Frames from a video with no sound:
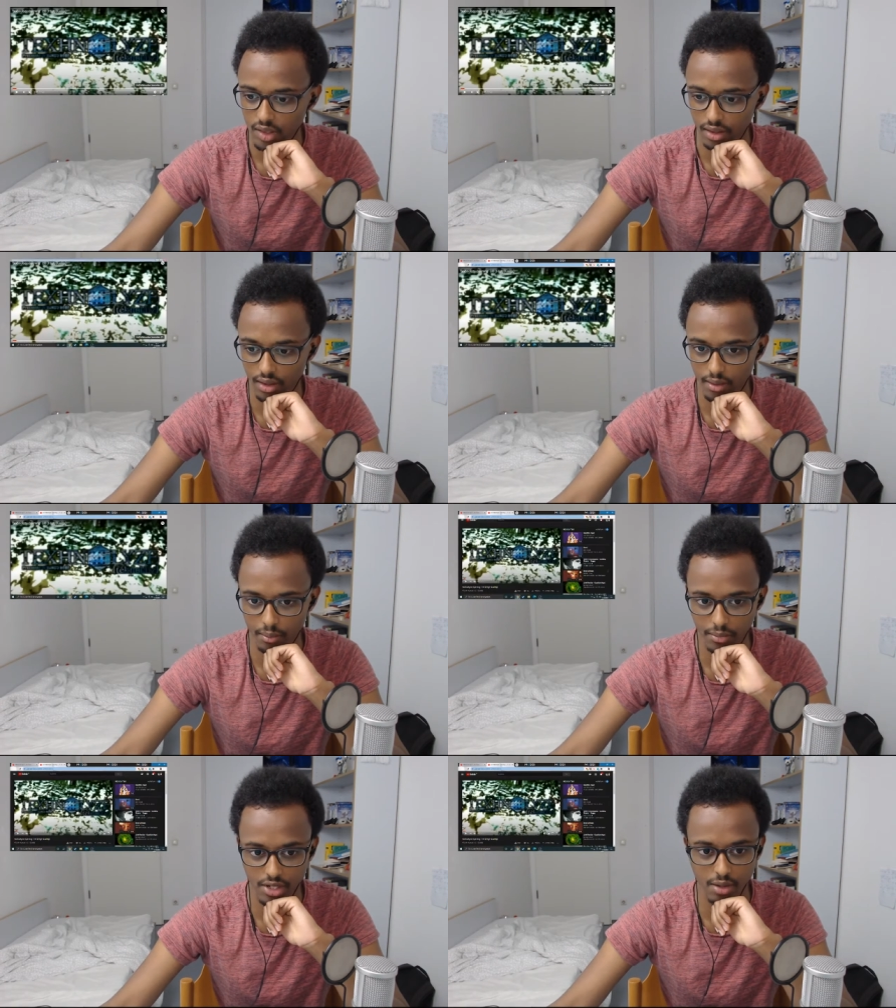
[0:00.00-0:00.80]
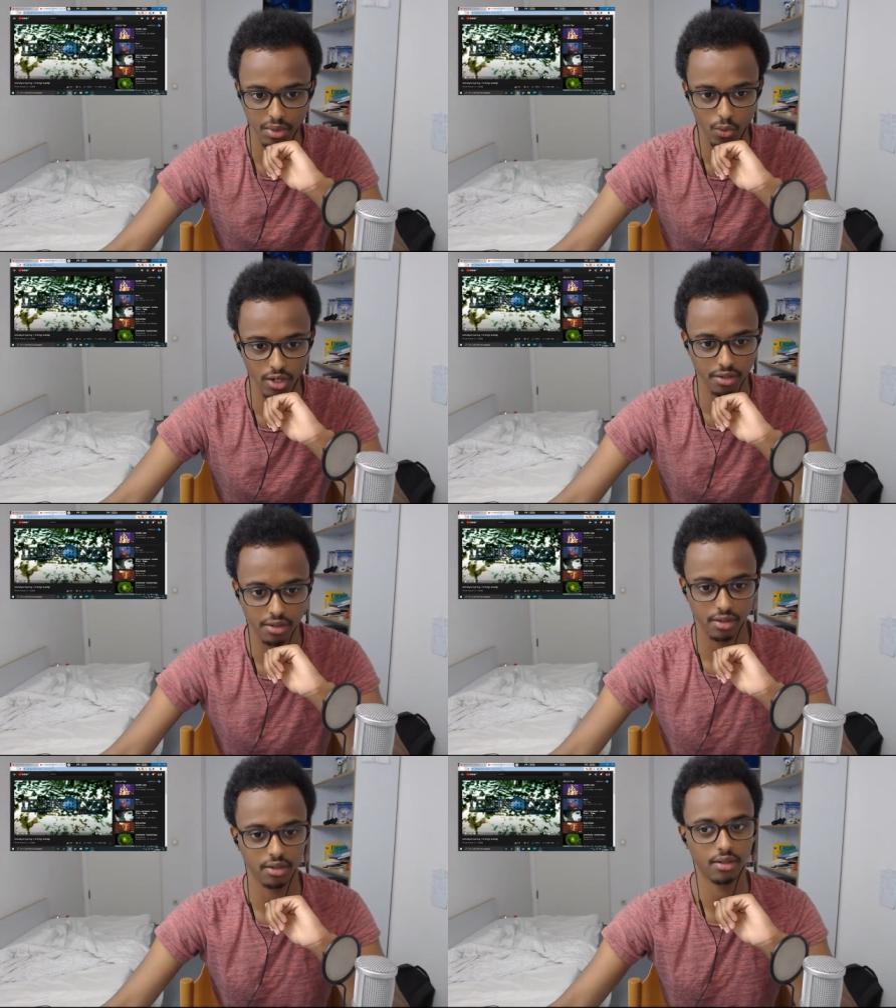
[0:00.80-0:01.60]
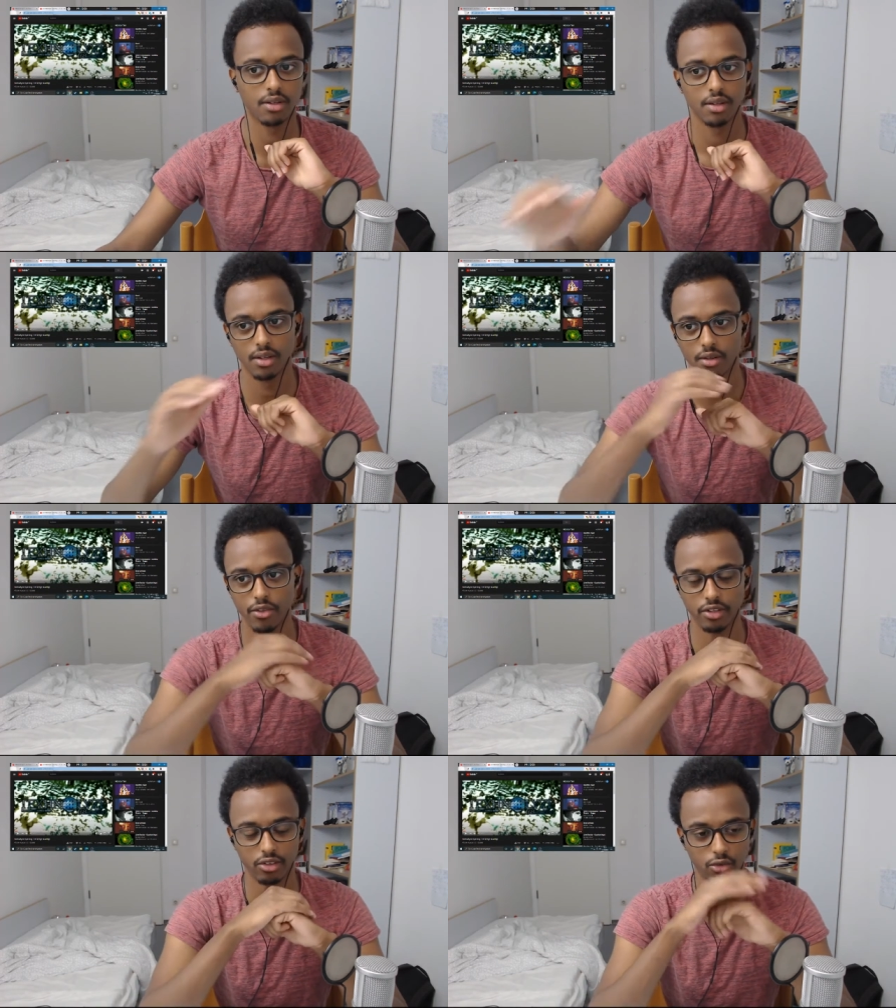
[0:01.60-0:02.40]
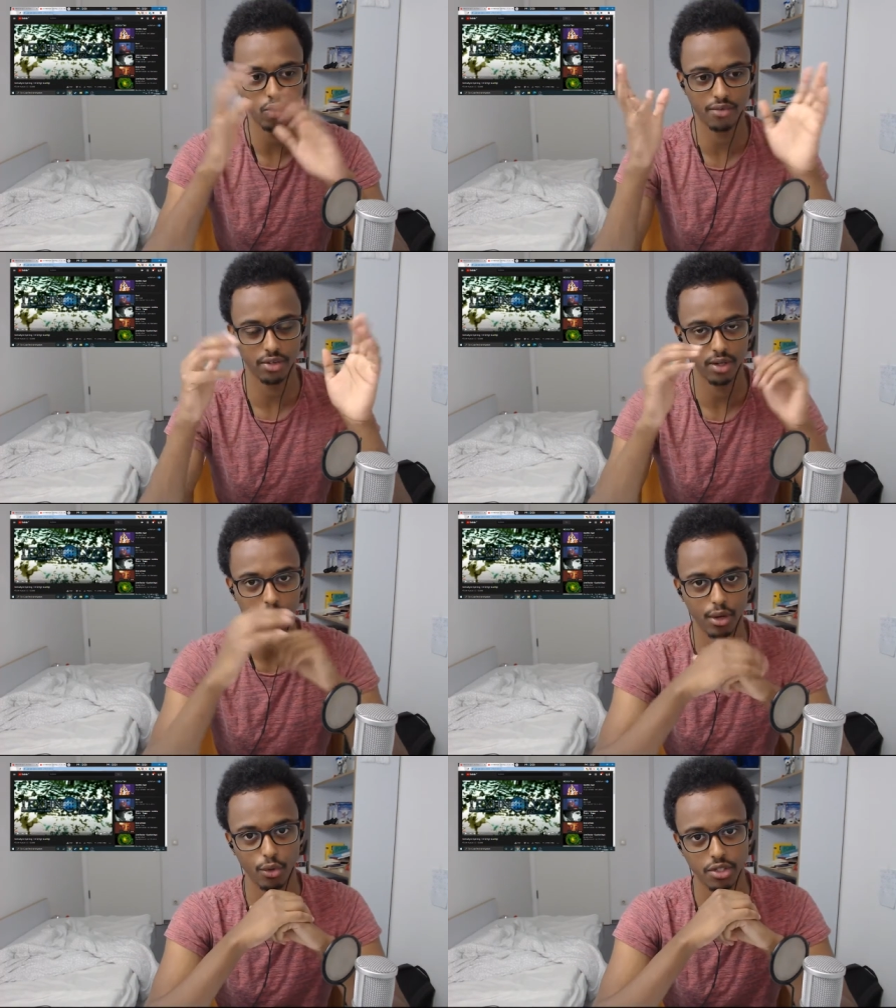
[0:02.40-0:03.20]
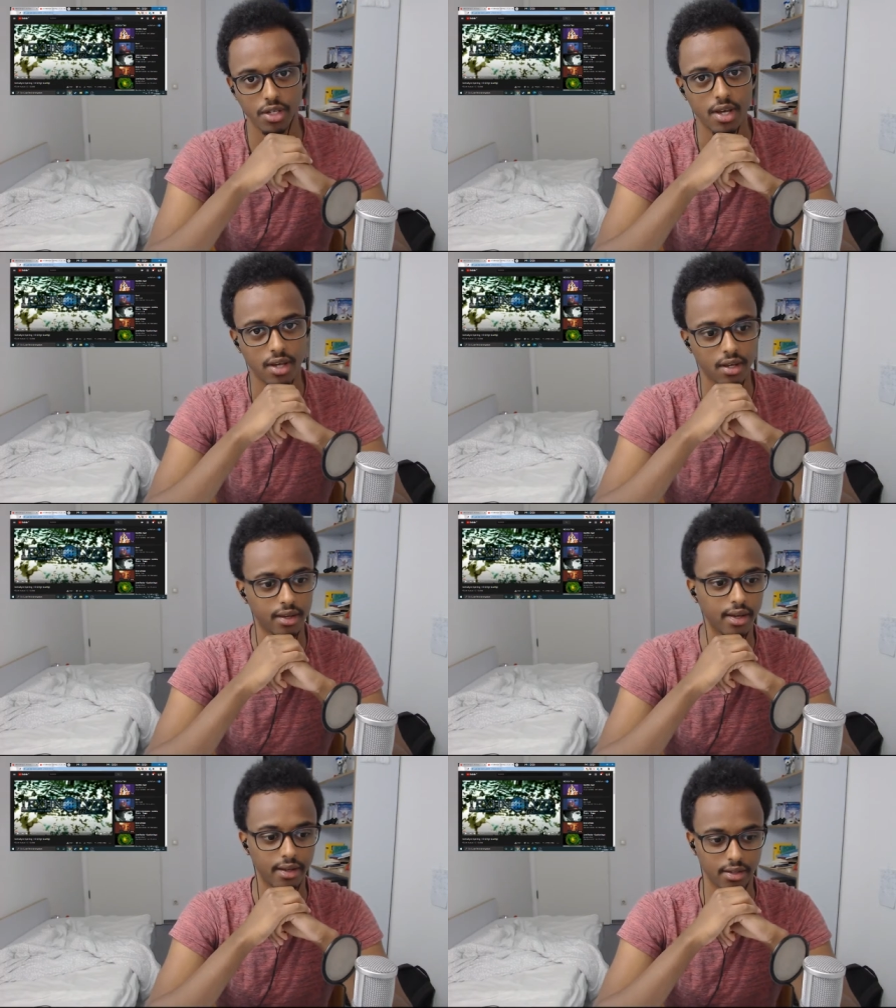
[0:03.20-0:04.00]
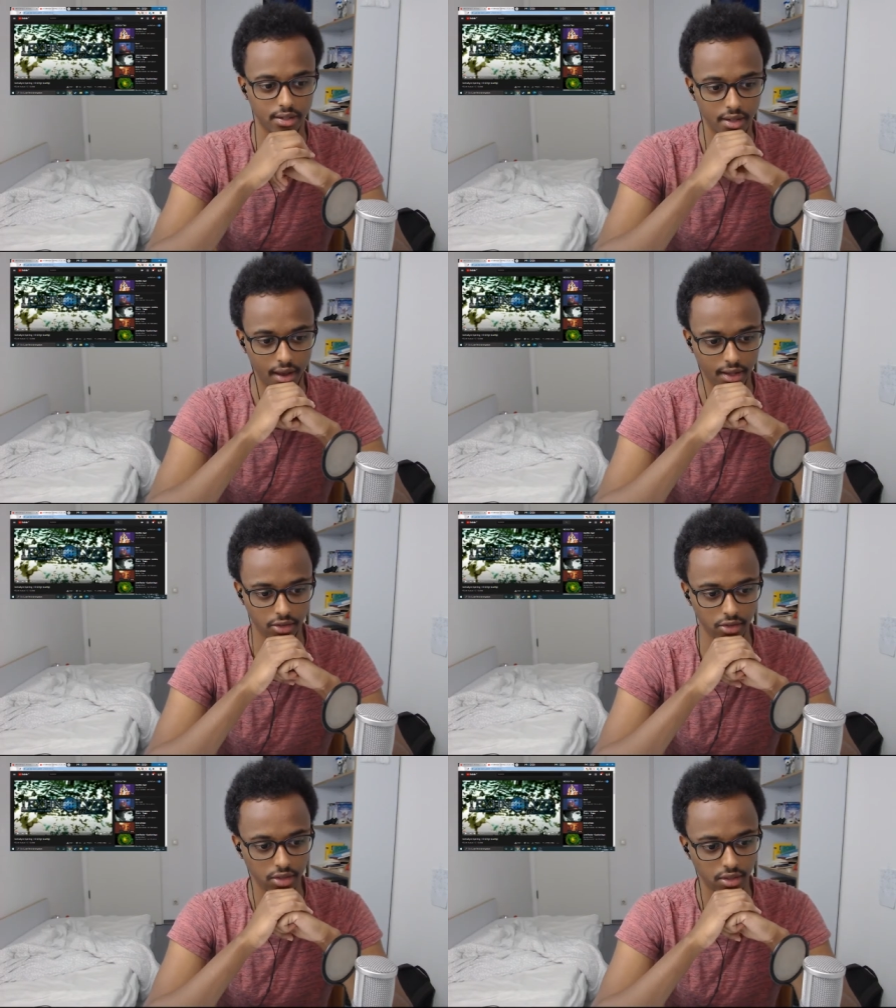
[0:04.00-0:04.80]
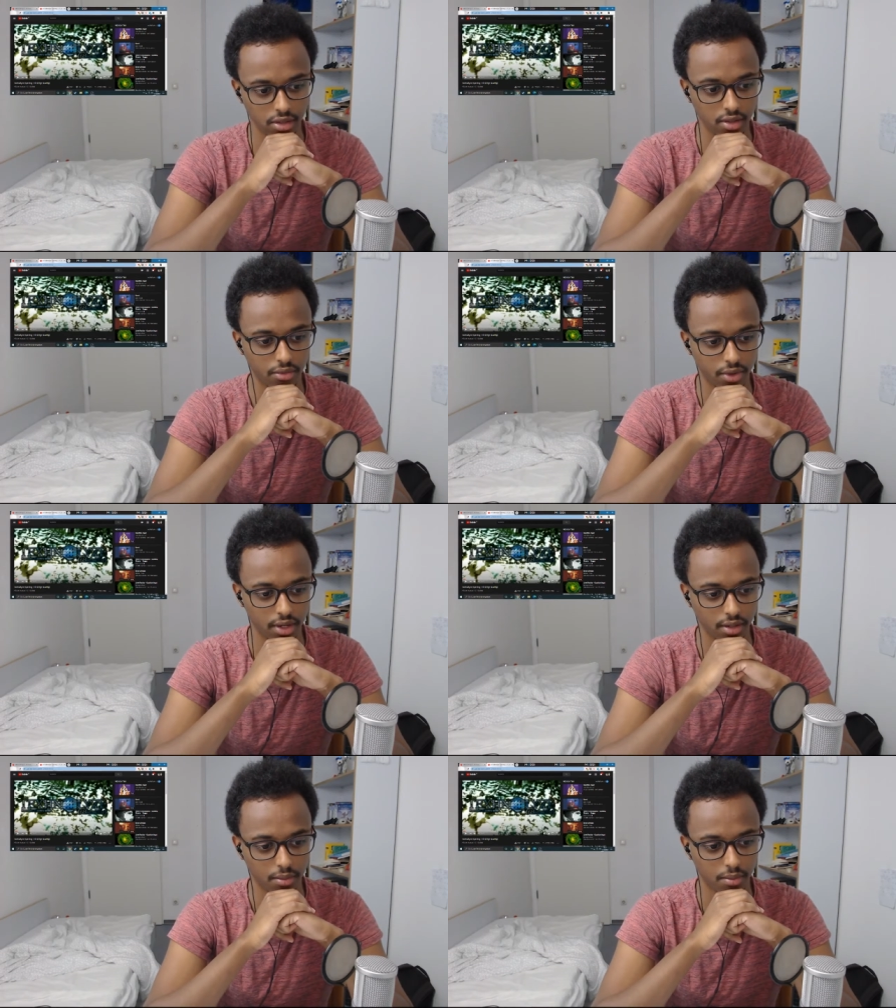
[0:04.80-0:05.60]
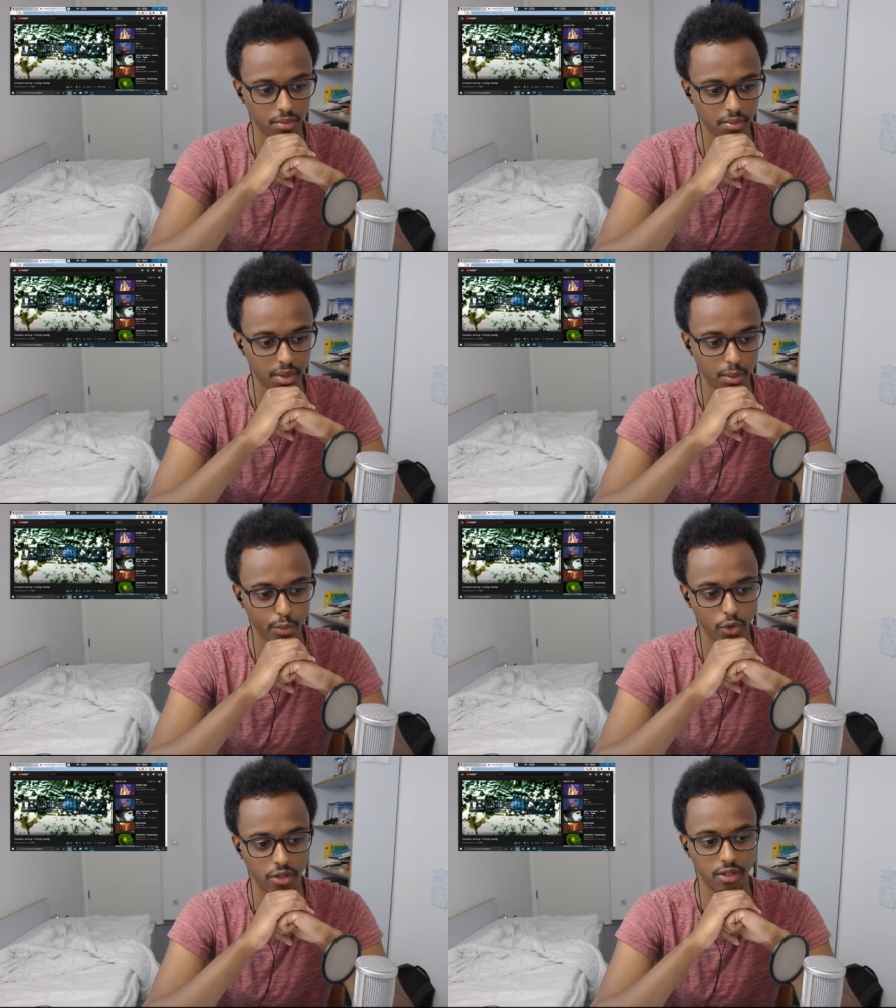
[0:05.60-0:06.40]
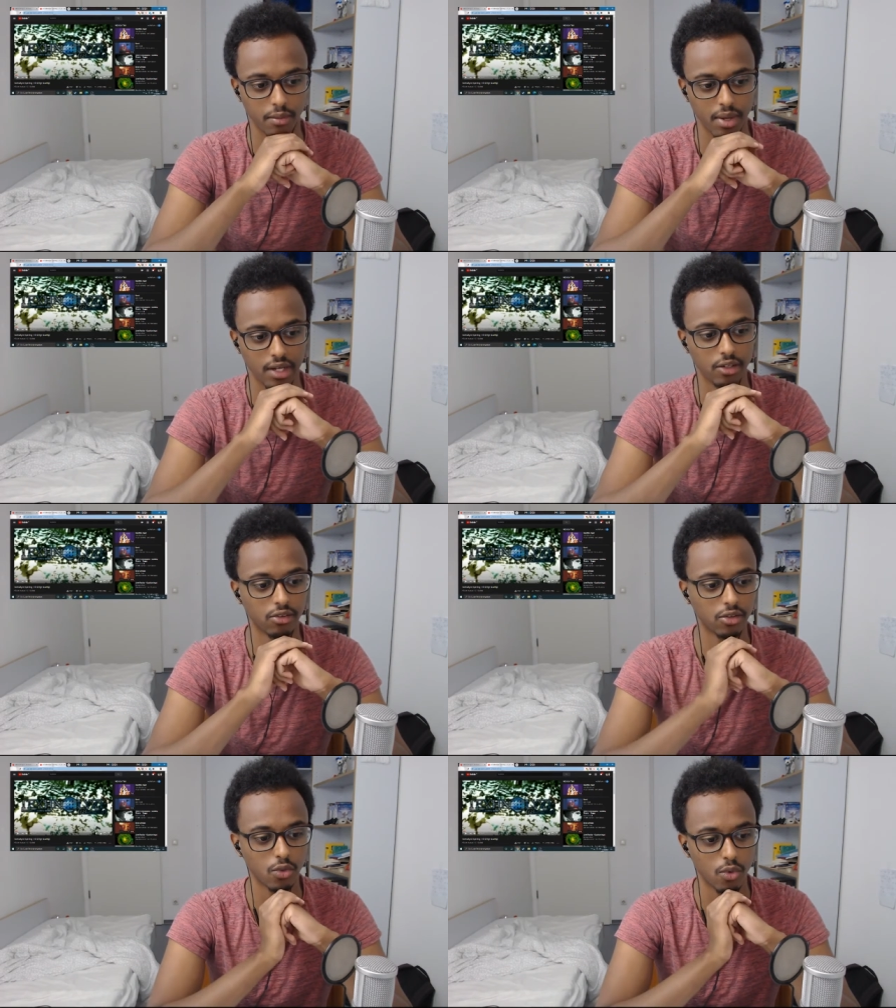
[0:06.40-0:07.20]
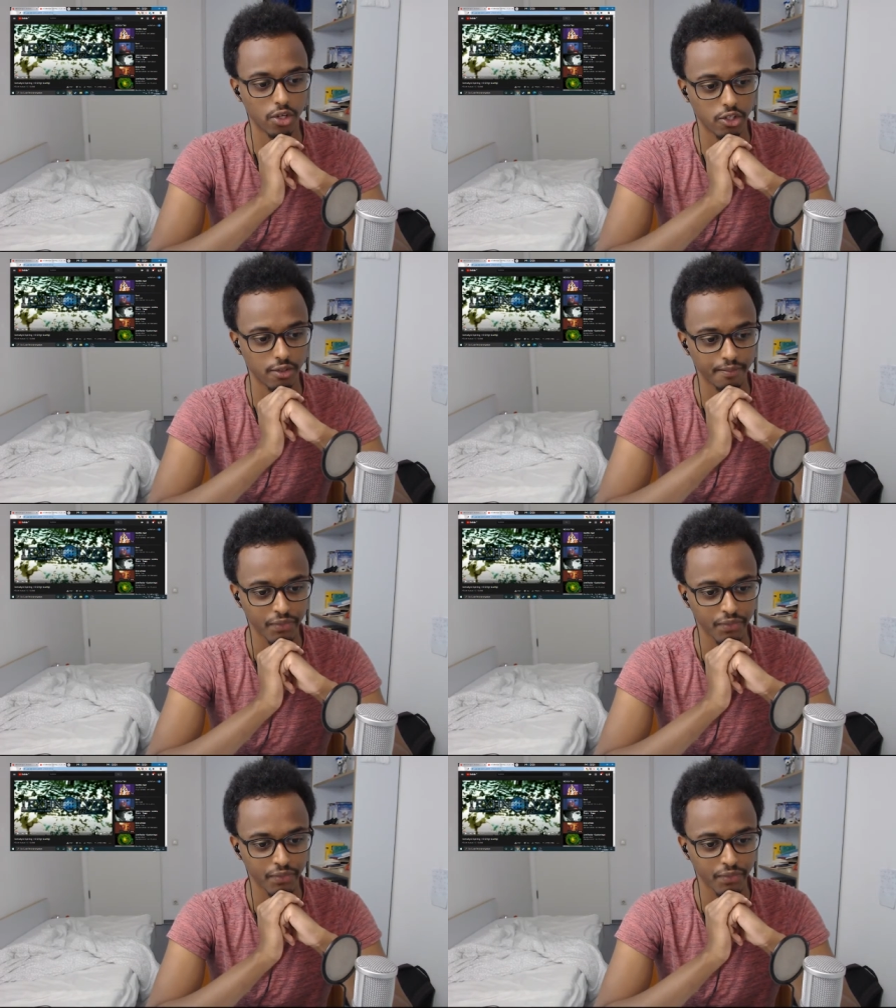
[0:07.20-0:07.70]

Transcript: um, tell me what this is roughly about and I'll see if I maybe put it in my list to watch.